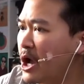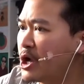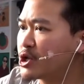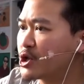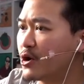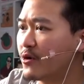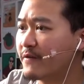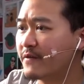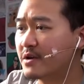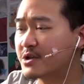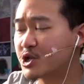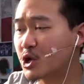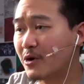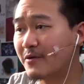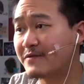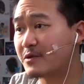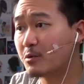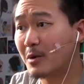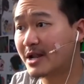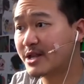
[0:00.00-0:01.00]
So
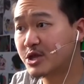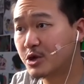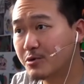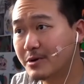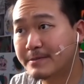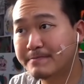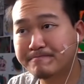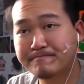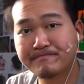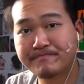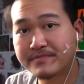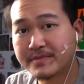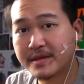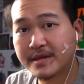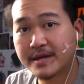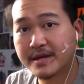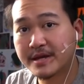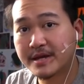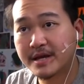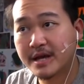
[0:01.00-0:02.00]
if you want to do it,
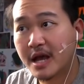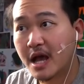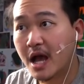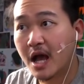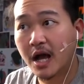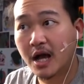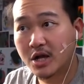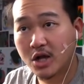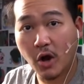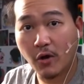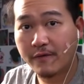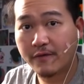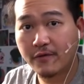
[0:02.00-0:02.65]
go